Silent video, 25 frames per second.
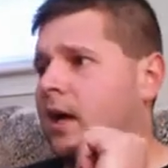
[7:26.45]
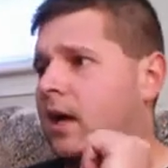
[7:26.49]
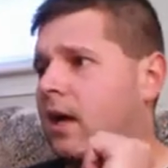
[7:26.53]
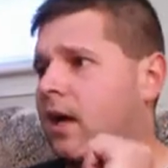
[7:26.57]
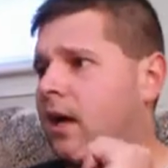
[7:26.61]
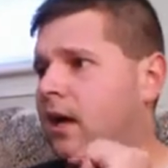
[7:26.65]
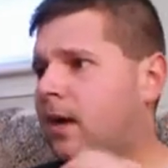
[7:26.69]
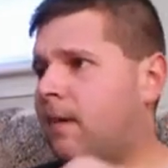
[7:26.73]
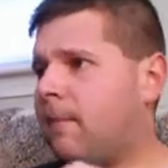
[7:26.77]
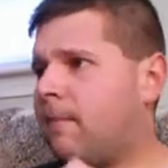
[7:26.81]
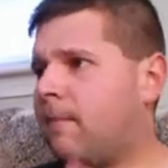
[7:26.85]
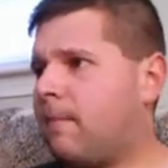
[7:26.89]

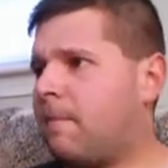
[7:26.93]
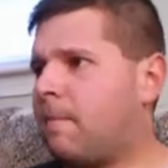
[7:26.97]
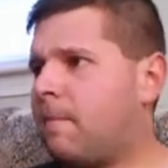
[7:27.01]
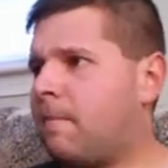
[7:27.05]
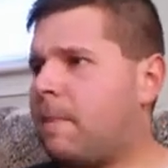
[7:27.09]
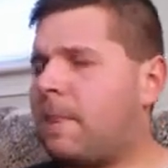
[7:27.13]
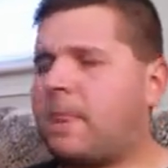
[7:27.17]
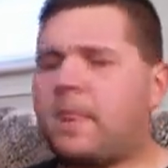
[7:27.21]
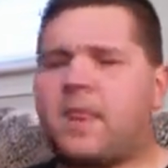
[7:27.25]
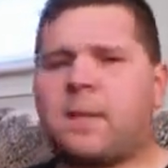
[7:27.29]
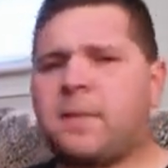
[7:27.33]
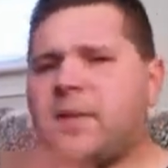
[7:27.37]

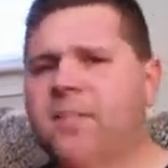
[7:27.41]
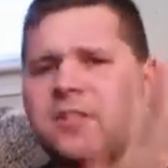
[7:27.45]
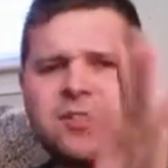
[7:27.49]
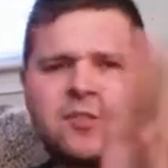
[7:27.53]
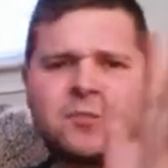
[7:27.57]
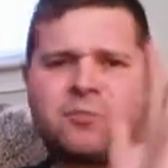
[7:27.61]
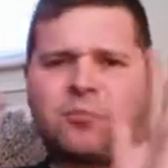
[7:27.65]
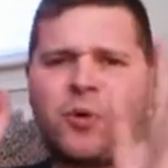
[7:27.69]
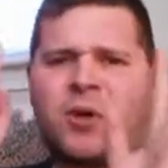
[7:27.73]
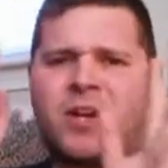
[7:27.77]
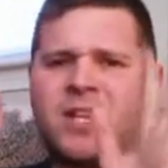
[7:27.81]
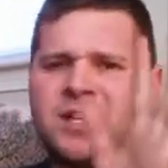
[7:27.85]
Let me
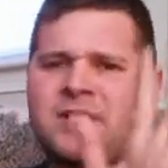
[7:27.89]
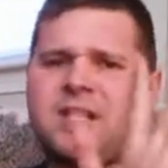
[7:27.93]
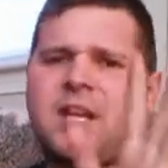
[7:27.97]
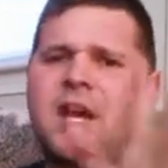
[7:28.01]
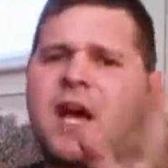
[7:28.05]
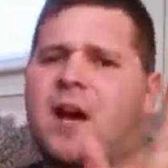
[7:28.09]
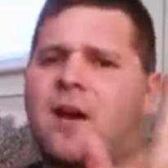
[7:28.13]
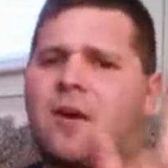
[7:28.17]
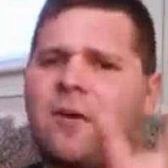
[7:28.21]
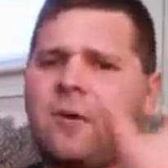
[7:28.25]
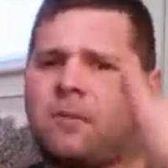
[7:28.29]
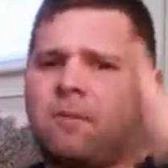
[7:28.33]
just break
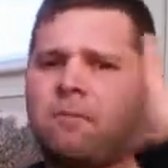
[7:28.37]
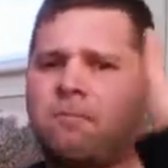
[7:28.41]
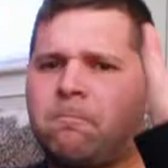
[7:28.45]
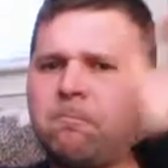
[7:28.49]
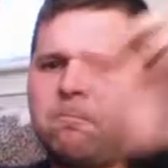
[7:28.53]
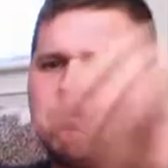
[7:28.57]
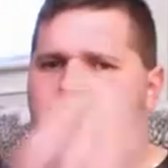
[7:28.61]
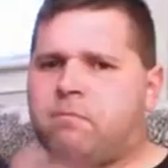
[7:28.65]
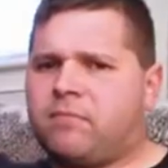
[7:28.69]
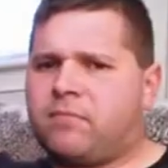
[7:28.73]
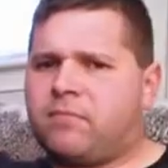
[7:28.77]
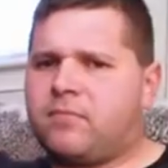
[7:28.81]
down
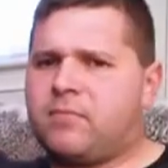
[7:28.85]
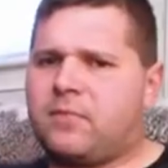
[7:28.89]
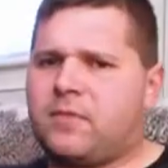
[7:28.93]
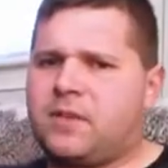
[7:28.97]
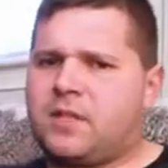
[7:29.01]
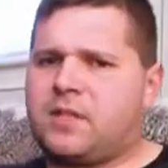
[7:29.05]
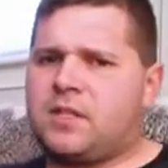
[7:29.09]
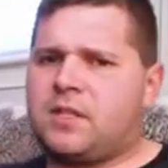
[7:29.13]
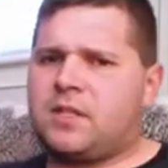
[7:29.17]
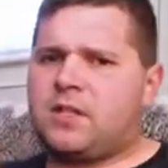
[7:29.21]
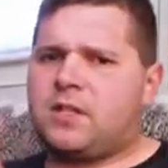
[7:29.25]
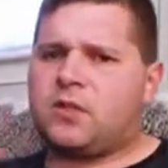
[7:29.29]

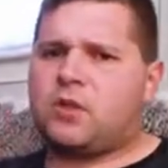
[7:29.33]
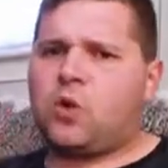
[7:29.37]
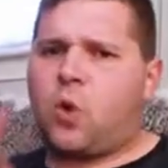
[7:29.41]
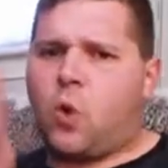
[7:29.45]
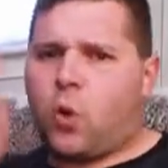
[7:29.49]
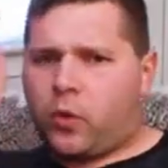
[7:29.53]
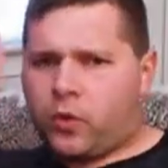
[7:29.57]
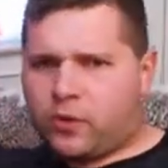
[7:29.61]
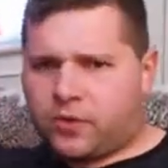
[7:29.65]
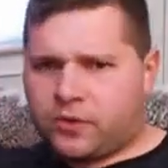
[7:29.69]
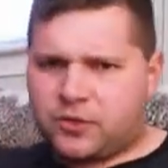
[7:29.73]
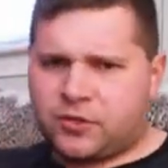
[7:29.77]
the
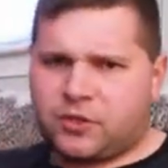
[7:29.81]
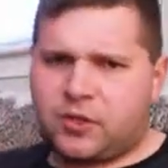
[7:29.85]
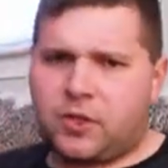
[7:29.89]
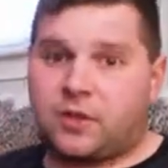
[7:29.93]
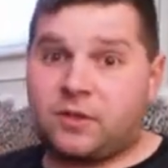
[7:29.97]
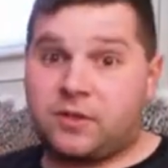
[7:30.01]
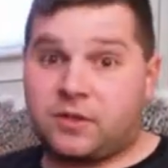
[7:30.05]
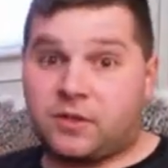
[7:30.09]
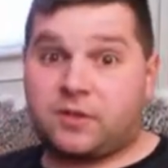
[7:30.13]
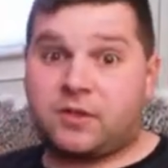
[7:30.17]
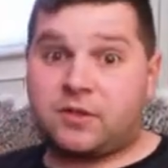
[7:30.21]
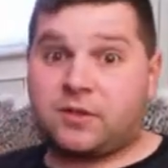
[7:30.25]

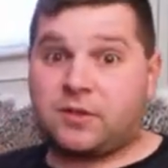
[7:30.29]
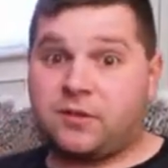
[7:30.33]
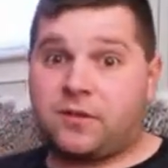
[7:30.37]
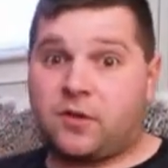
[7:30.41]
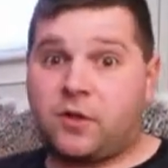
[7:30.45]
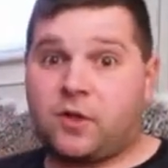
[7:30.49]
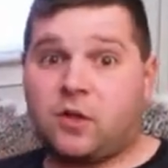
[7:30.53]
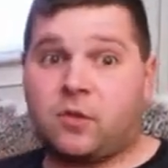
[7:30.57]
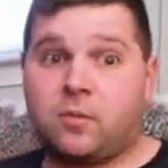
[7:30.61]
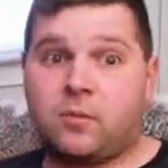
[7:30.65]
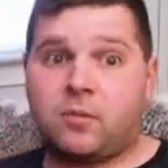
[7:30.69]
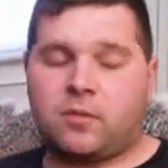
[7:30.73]
cornerstones of this
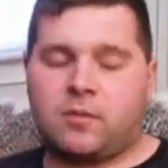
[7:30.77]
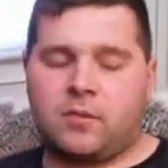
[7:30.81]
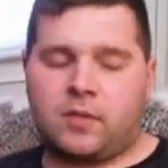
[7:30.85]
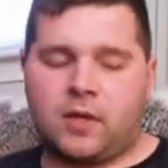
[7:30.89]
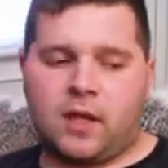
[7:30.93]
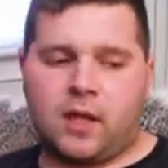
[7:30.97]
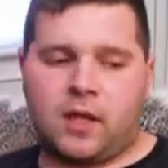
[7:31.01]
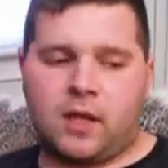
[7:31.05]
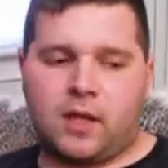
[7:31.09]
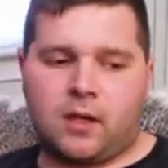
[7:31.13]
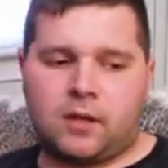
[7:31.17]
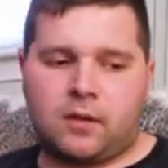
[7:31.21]
film
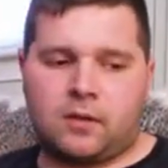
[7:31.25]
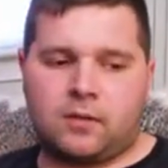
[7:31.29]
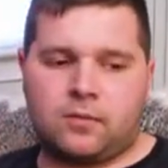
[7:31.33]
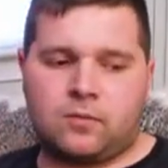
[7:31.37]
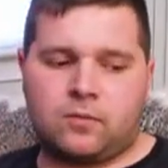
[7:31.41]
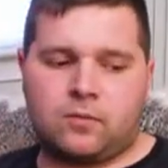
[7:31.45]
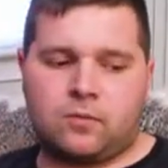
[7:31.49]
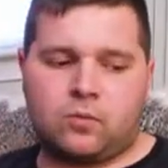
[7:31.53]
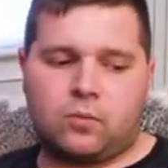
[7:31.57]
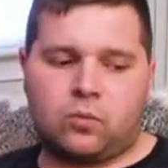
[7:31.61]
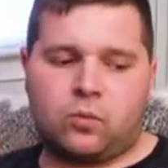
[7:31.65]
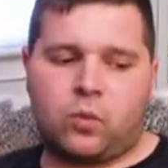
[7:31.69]

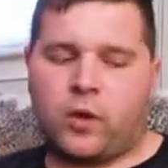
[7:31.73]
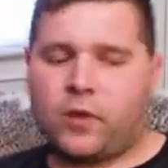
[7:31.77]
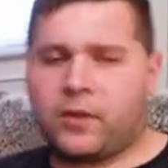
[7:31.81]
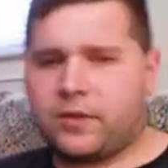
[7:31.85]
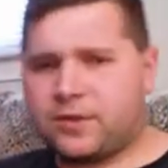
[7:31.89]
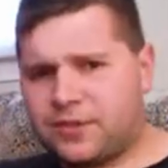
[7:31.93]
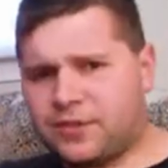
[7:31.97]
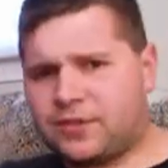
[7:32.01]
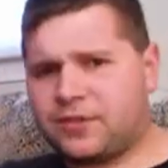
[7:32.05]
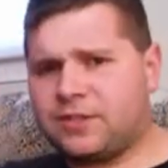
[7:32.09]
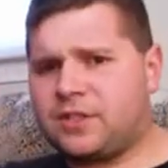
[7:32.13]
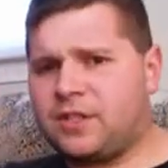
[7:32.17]
and where
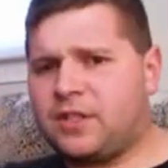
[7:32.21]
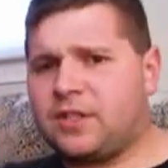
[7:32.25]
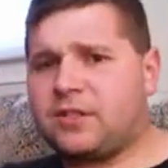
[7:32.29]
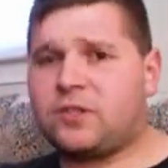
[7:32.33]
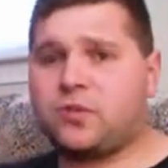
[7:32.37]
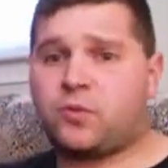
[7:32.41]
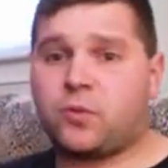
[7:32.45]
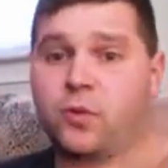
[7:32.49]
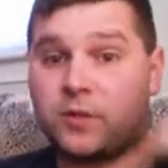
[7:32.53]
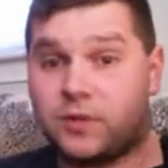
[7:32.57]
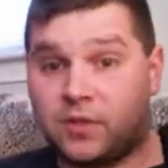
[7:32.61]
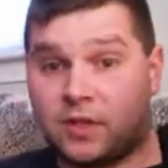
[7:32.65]
it
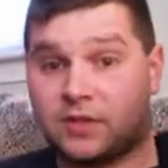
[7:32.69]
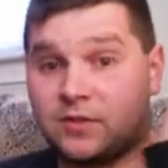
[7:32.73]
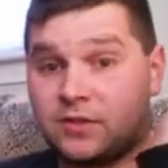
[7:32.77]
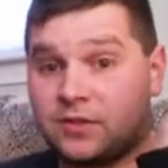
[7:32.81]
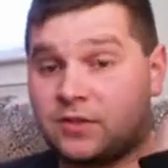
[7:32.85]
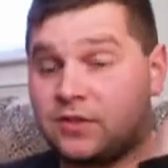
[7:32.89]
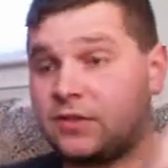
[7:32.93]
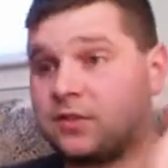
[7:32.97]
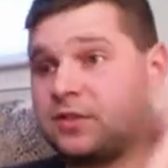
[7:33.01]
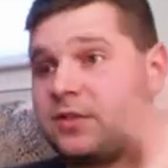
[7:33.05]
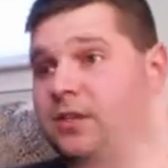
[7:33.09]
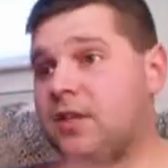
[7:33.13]
succeeds and where it
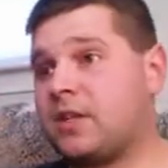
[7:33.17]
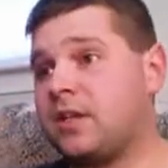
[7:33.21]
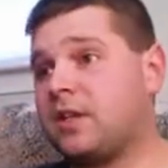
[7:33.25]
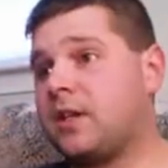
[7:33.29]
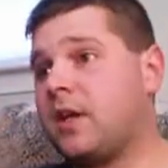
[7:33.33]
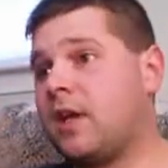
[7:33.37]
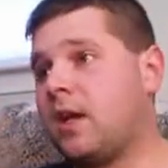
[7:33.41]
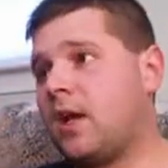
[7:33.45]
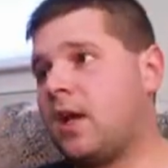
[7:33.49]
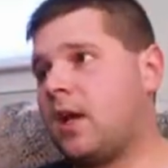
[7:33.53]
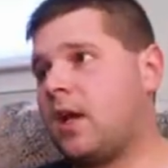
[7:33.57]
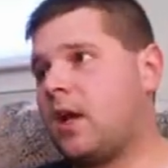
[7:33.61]
doesn't
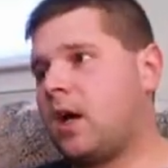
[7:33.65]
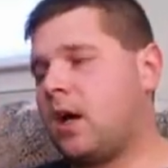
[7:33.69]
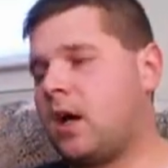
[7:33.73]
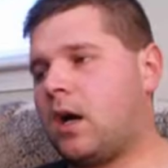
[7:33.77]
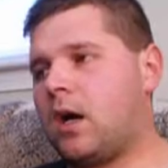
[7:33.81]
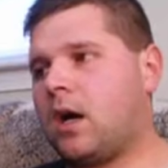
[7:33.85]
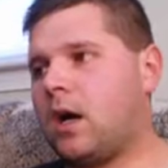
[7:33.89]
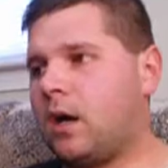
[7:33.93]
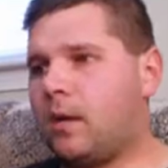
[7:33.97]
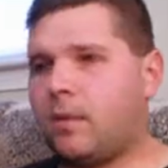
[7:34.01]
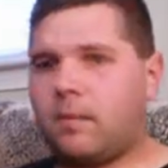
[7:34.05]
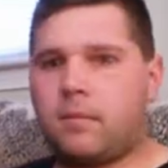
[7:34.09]
succeed.
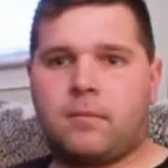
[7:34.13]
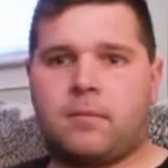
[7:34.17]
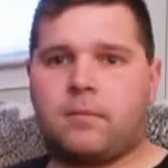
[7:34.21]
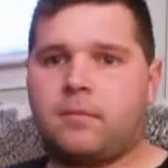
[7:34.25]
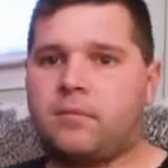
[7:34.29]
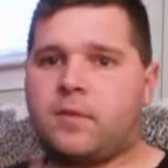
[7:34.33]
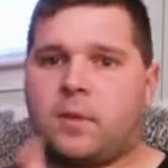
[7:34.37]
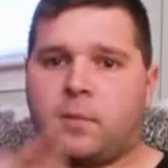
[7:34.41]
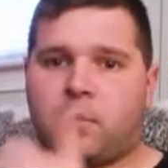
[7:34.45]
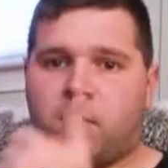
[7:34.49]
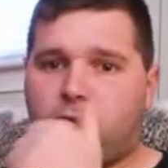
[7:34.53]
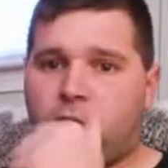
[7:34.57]

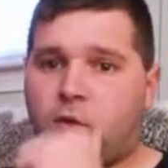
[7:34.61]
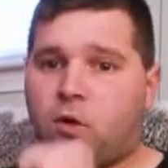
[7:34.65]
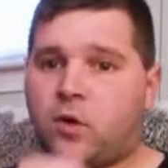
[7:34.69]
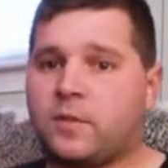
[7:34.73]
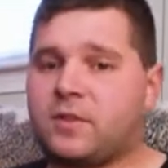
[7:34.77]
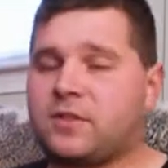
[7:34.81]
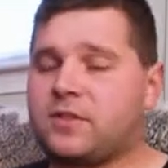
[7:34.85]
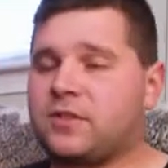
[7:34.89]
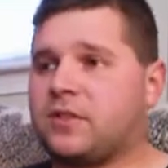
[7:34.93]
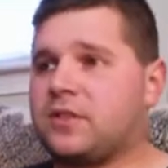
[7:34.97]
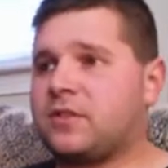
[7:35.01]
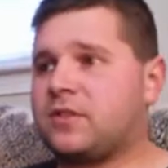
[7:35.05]
The
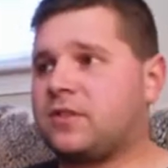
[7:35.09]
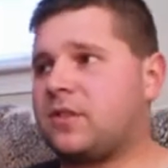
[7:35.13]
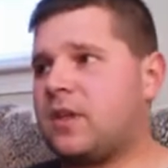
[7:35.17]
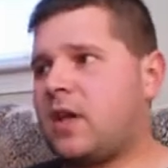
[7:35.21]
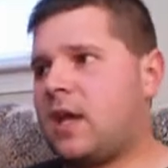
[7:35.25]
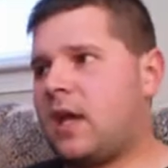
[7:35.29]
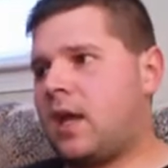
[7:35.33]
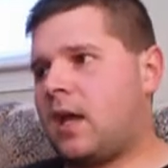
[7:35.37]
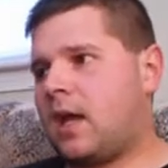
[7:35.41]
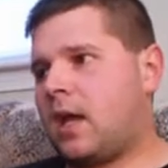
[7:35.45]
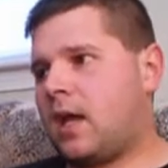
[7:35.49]
performances.